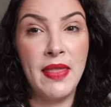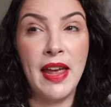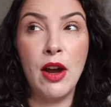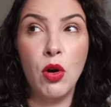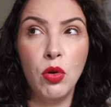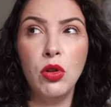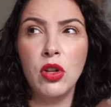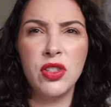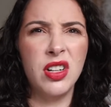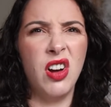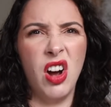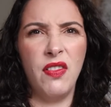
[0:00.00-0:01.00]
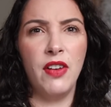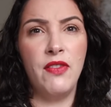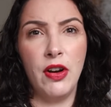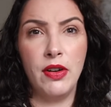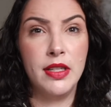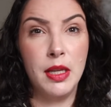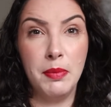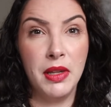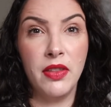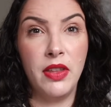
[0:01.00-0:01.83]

and they all sort of offer very similar